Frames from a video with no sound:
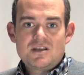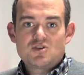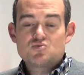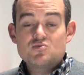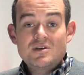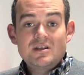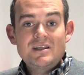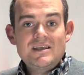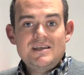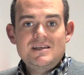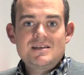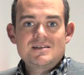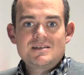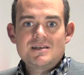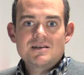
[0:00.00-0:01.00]
it's really
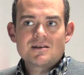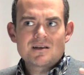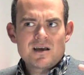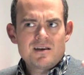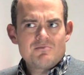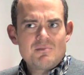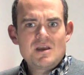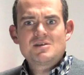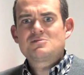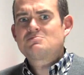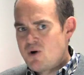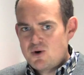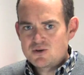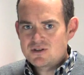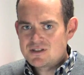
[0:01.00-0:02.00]
easy and kind of makes
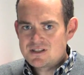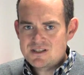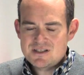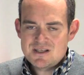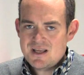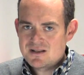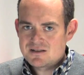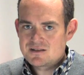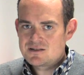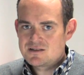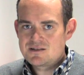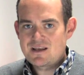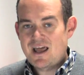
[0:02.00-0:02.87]
most sense,